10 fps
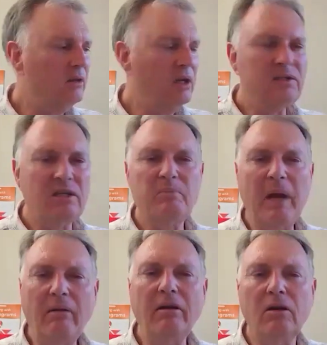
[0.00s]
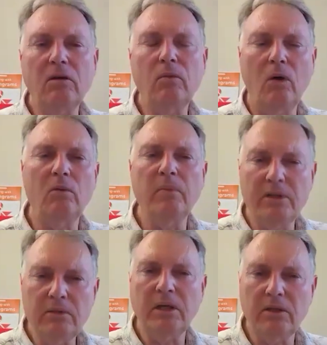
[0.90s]
There's this barrier or wall
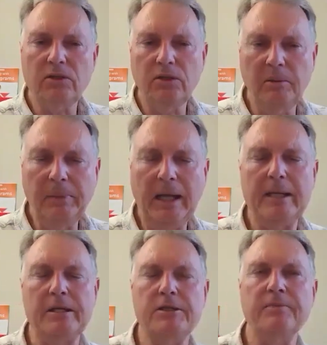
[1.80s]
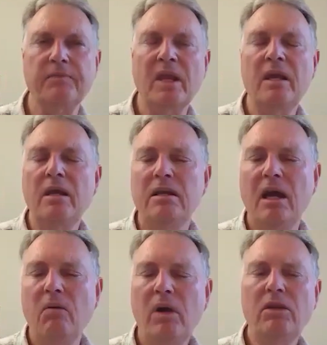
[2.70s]
between the two players.
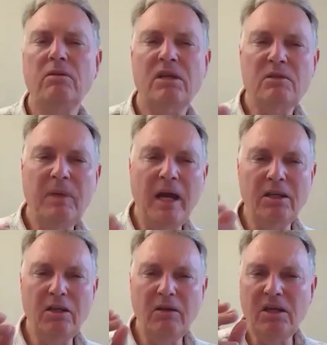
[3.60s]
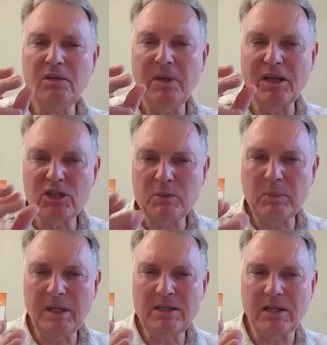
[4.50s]
Now, when you're explaining, you need to be
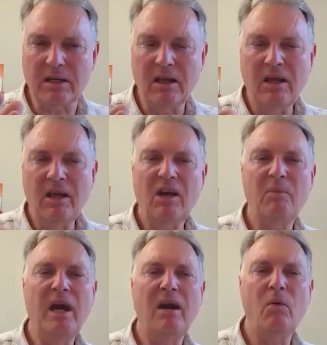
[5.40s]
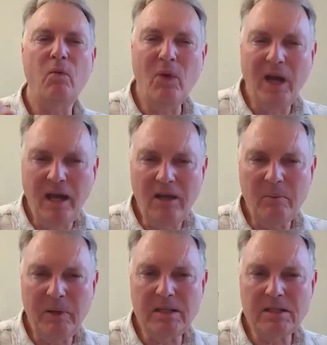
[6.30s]
explicit about where the
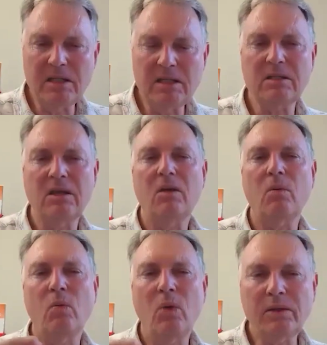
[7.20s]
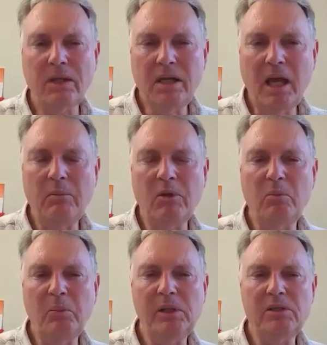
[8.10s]
piece is, what the name of the
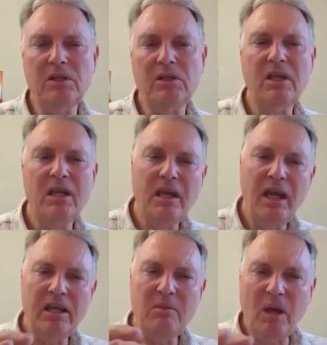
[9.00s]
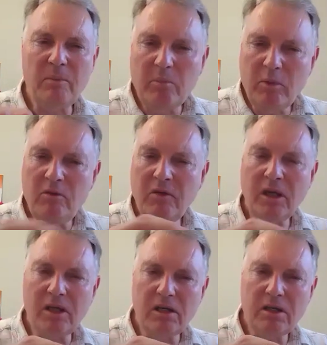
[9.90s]
piece is, how you might be moving
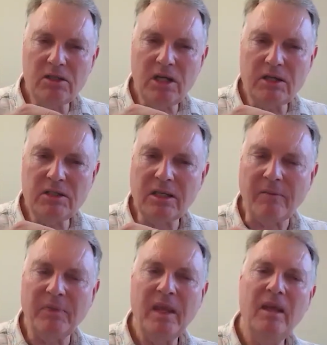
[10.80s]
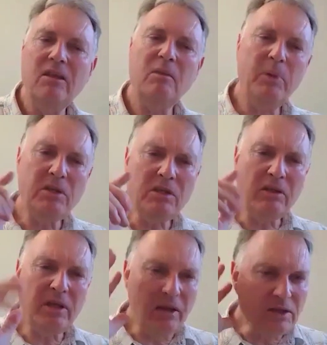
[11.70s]
it and adjusting. The person on
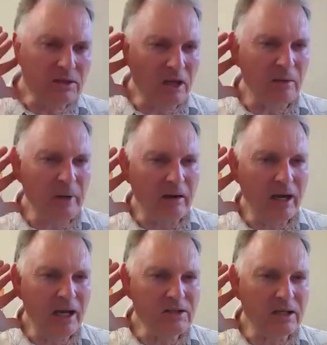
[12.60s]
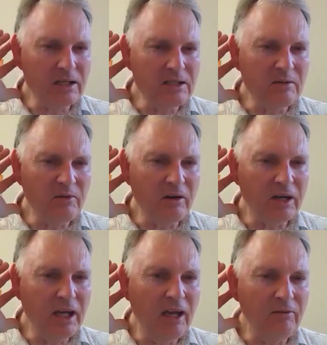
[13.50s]
the other side of the barrier has to listen very
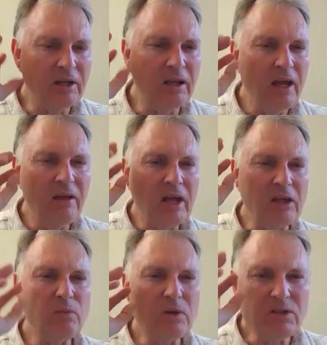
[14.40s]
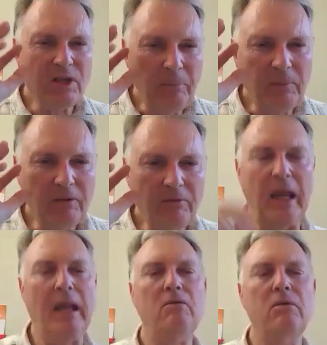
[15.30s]
carefully. That's receptive
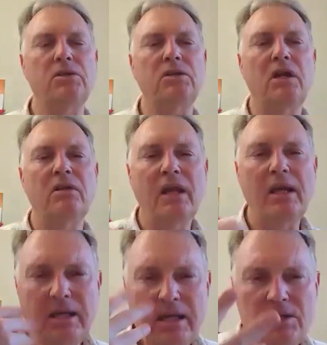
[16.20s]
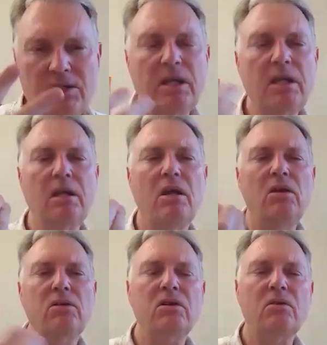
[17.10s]
language. They're listening
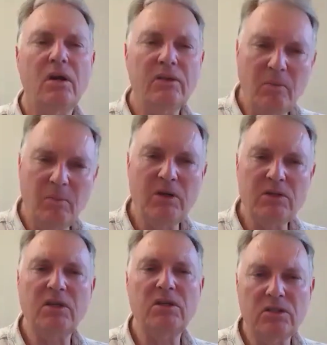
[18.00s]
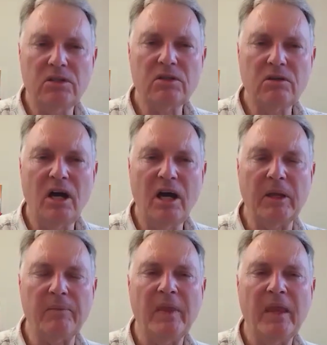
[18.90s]
to what the person is
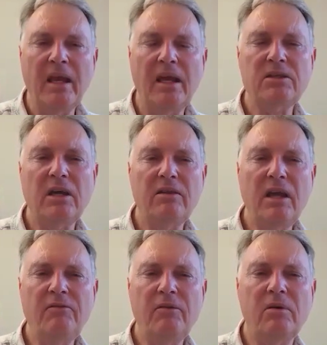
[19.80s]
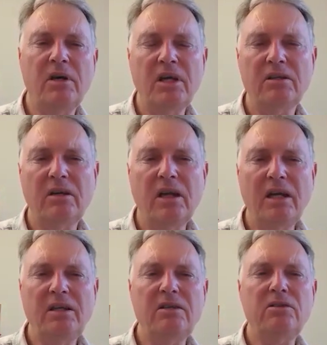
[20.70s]
describing. And so therefore, not
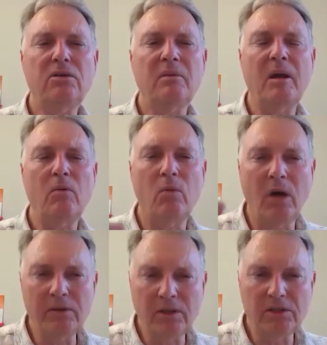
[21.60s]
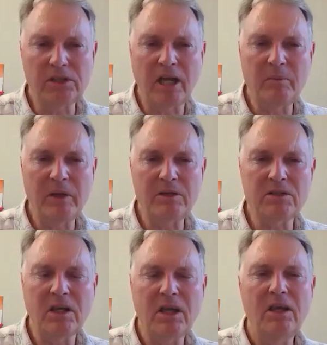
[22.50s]
only are you talking about what the shape
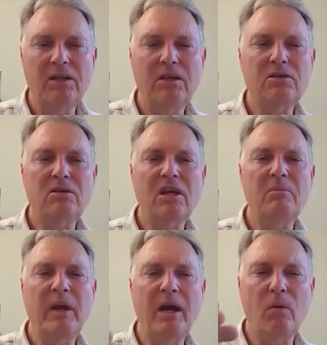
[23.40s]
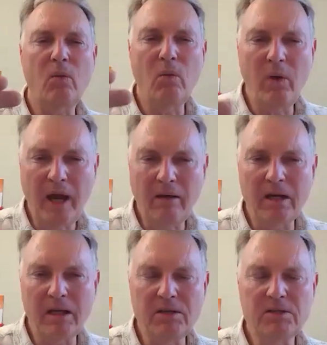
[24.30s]
is, you're talking about where it
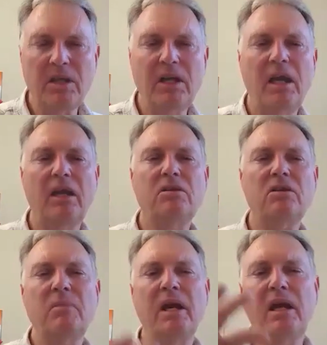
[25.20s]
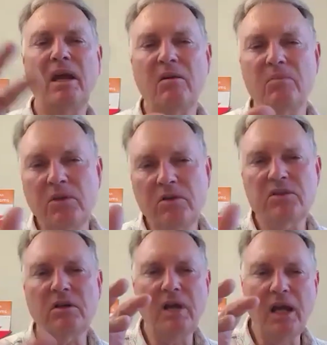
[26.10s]
is, and you're talking about how it
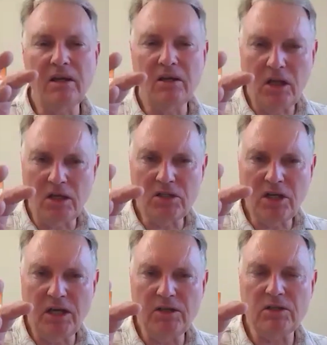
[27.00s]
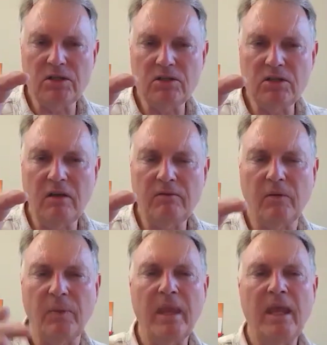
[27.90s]
moves around and changes and so
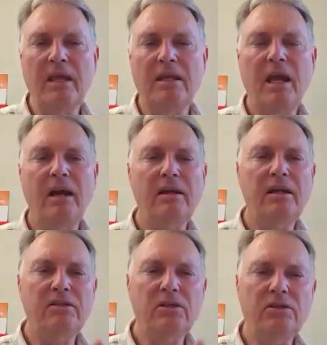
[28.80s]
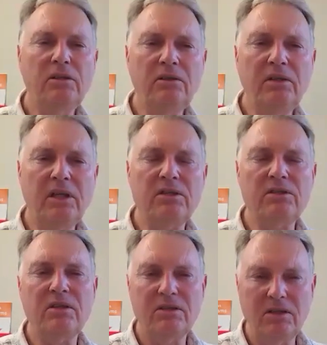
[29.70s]
forth. Now, to do
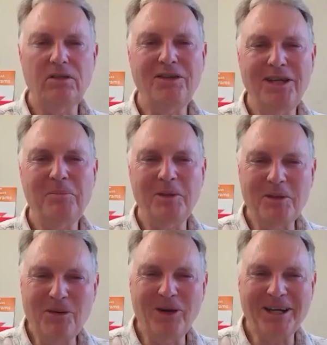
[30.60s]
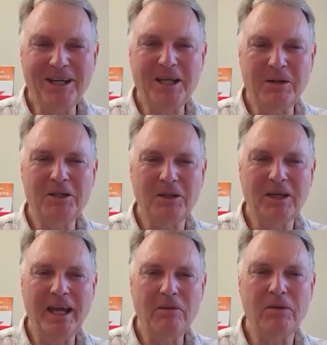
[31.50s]
this, you do need to be quite clear in your
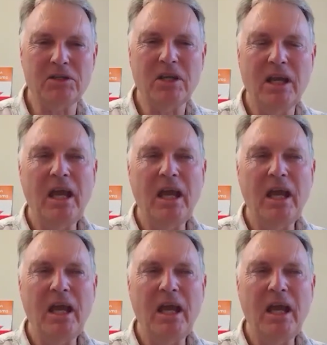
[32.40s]
language.